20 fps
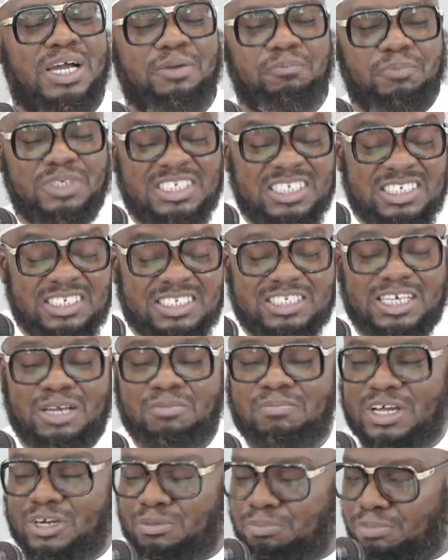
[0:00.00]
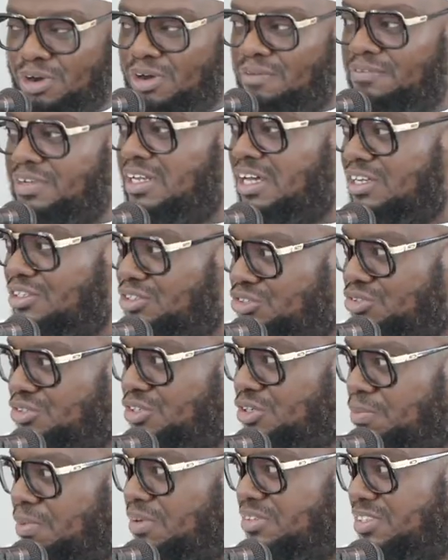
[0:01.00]
but determined by the book of Allah and the
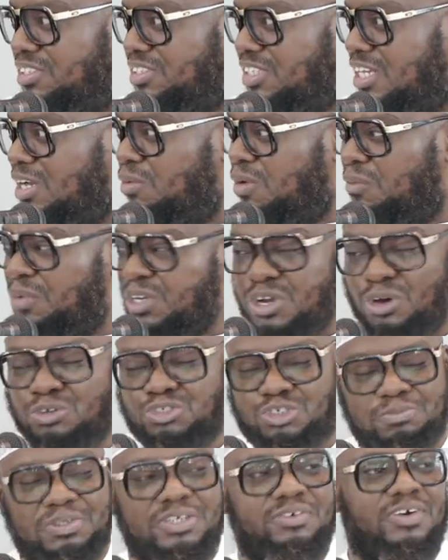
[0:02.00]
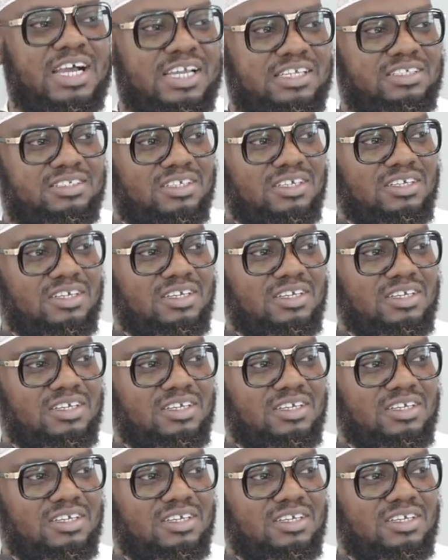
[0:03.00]
sunnah of the Prophet Sallallahu what we know to be right.